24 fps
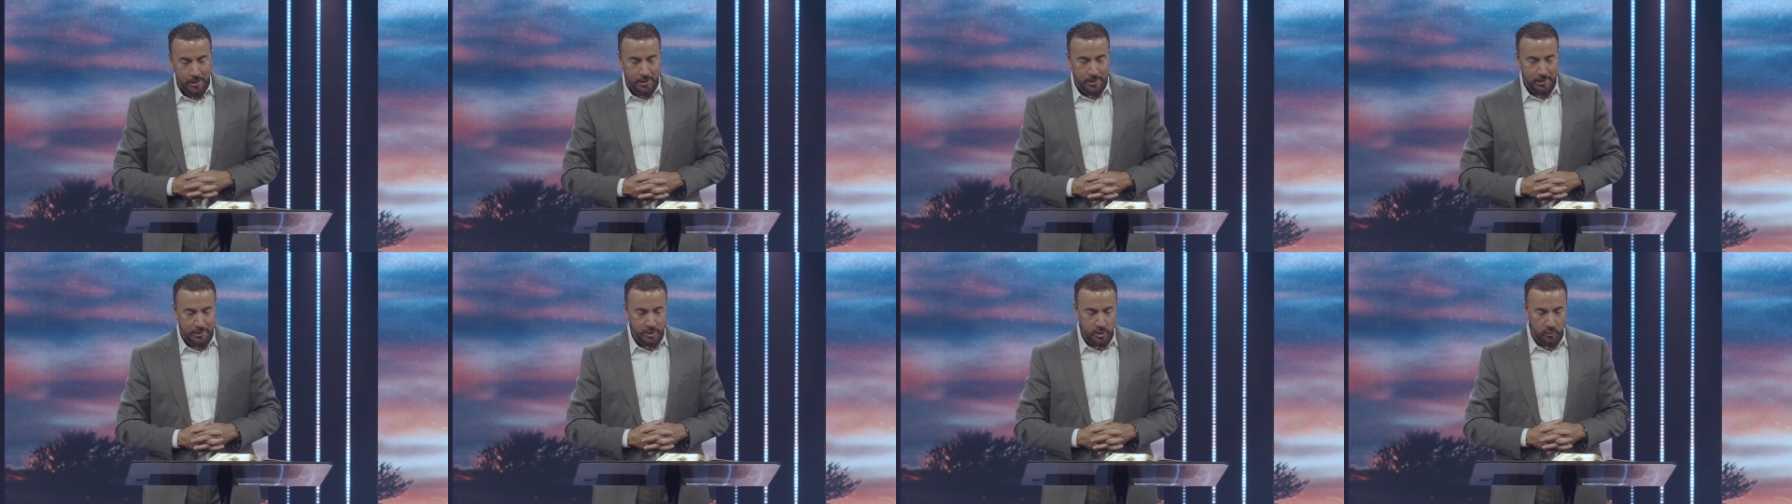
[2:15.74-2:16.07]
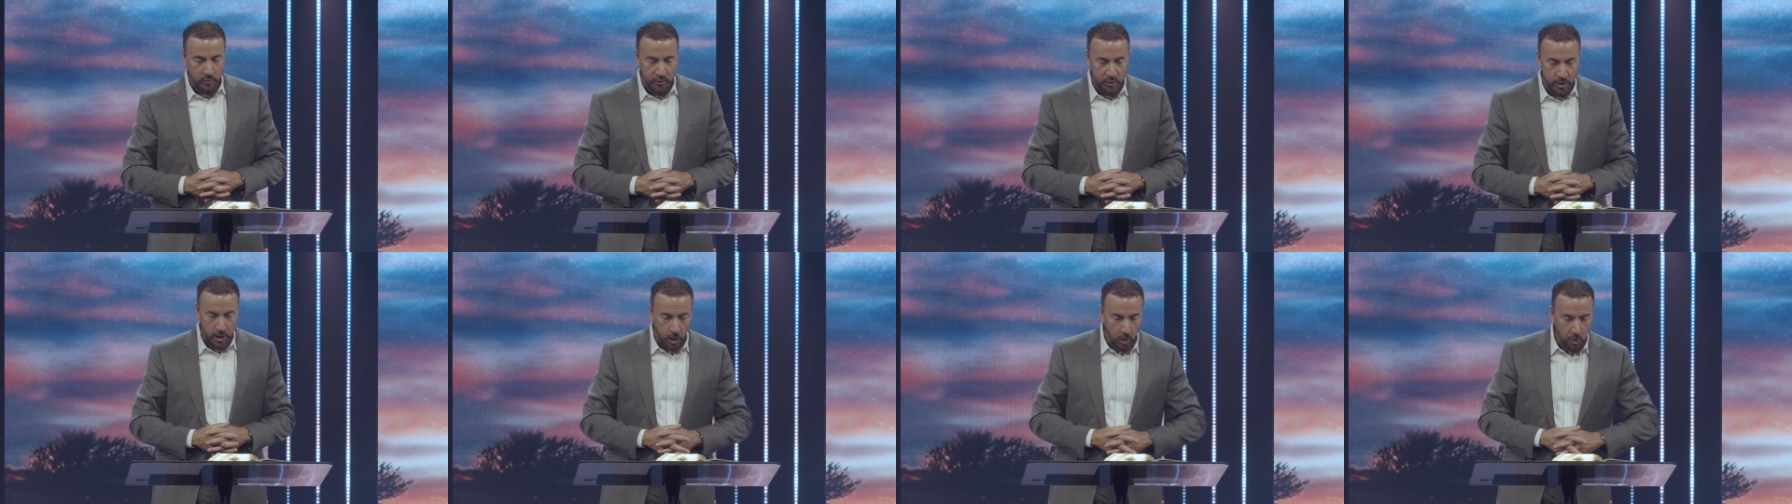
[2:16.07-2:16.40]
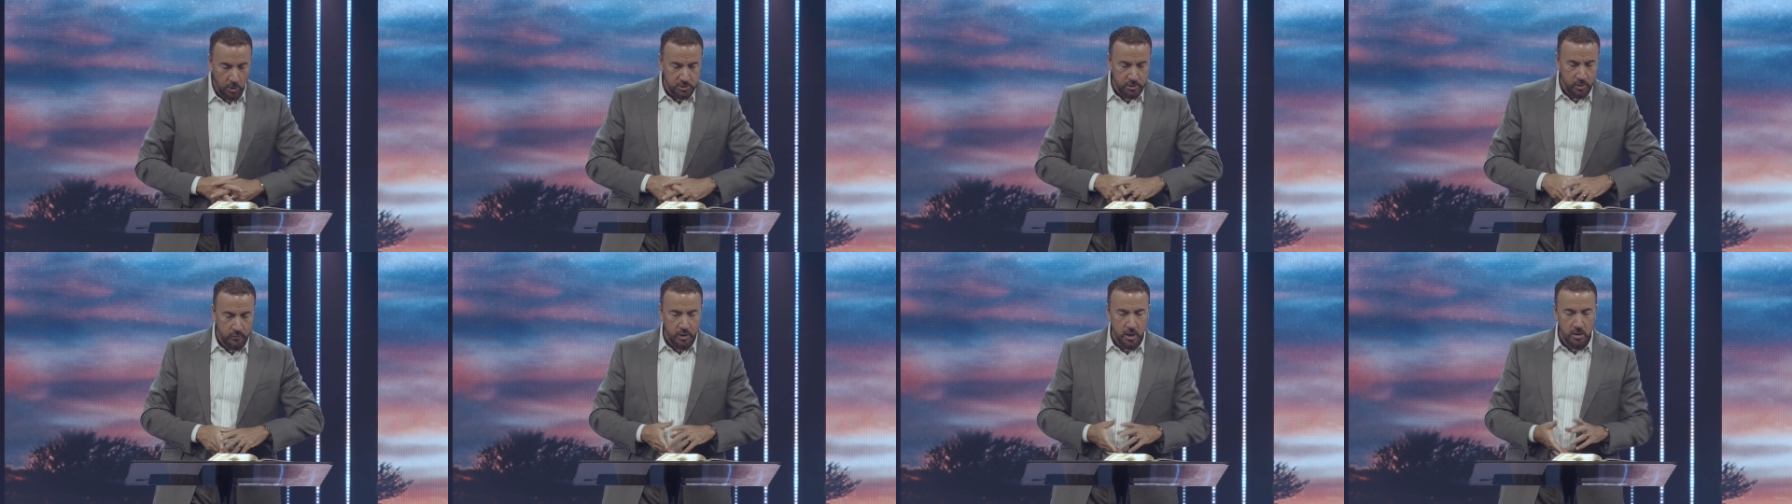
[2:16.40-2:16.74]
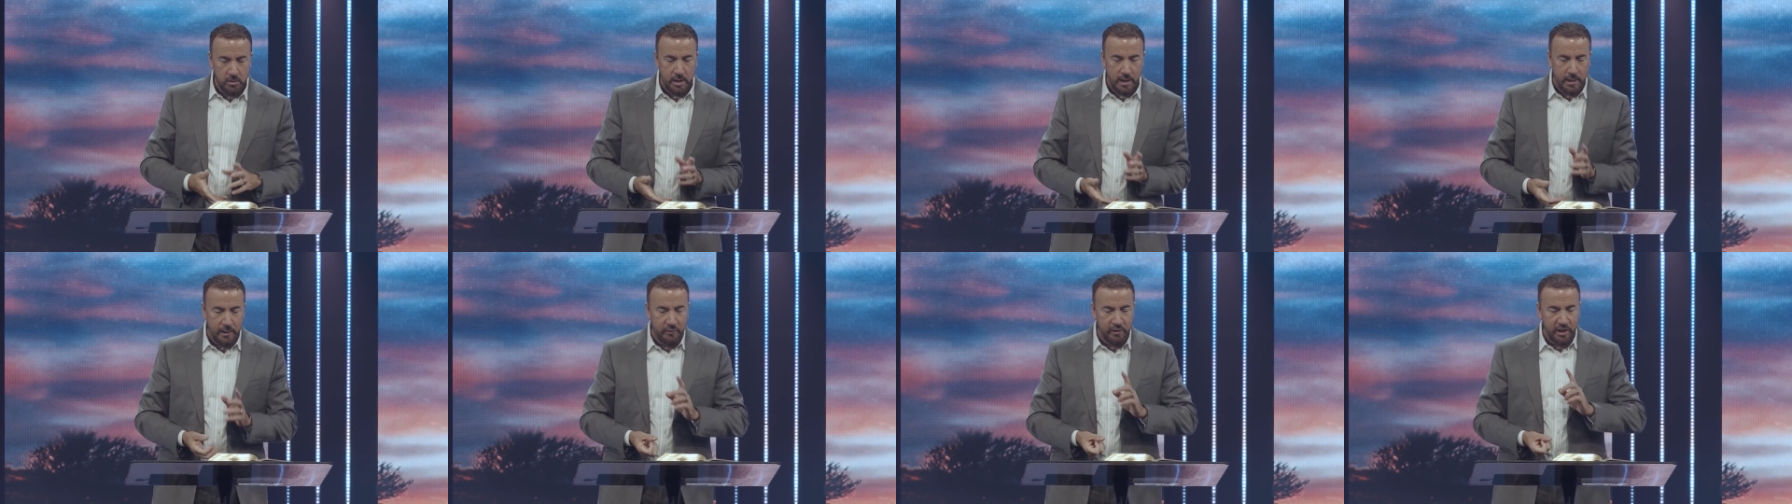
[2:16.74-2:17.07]
So for those of you
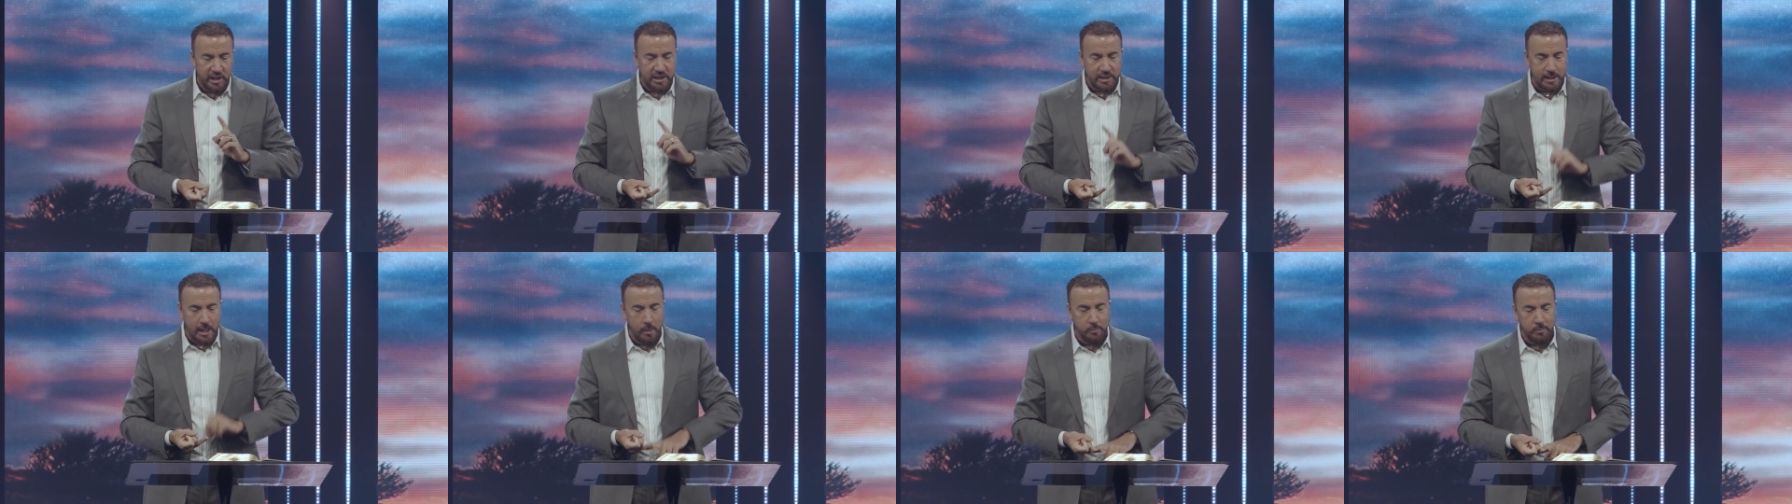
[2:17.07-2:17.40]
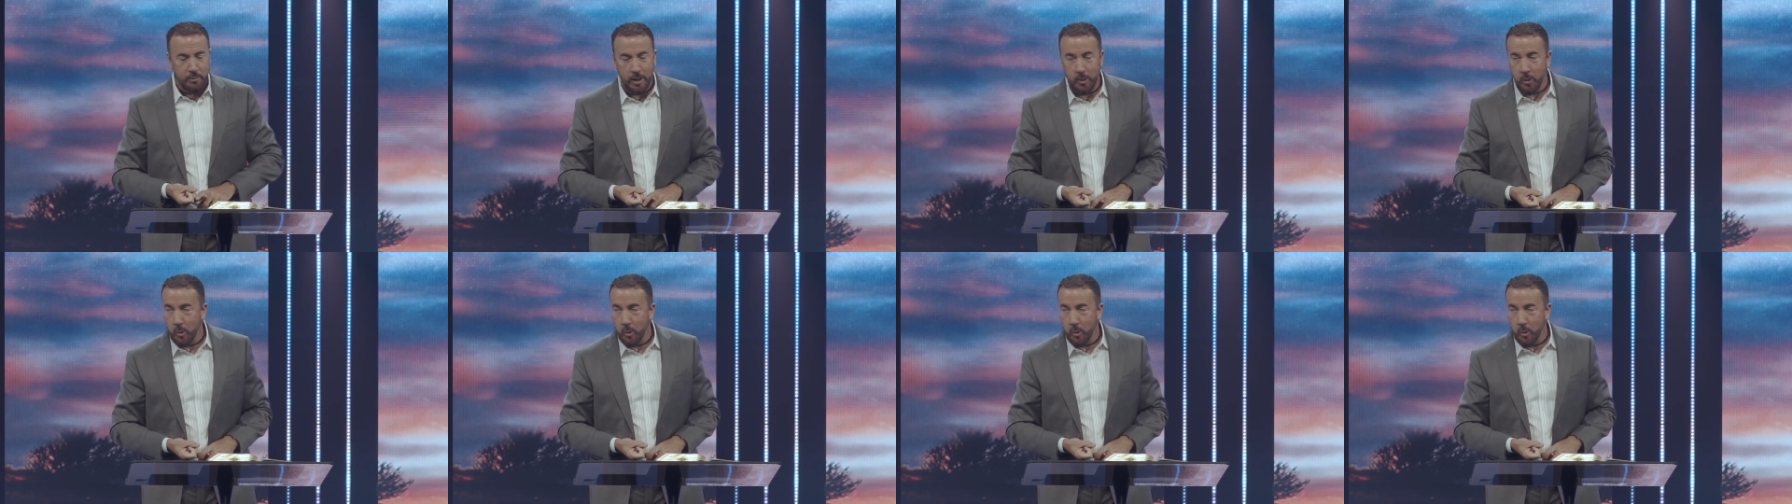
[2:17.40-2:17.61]
that have accepted